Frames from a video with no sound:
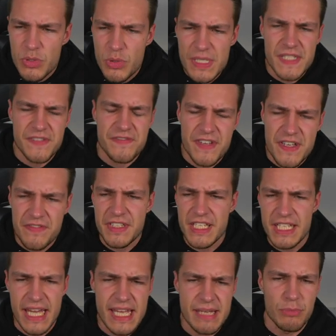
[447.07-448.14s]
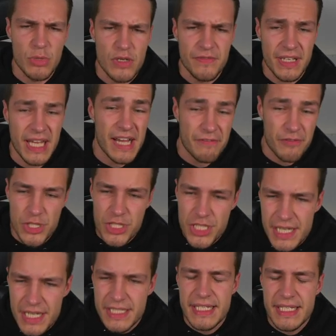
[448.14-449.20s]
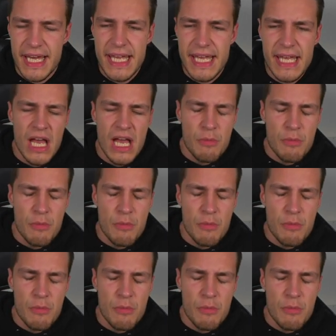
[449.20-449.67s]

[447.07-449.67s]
to its 50-day moving average yesterday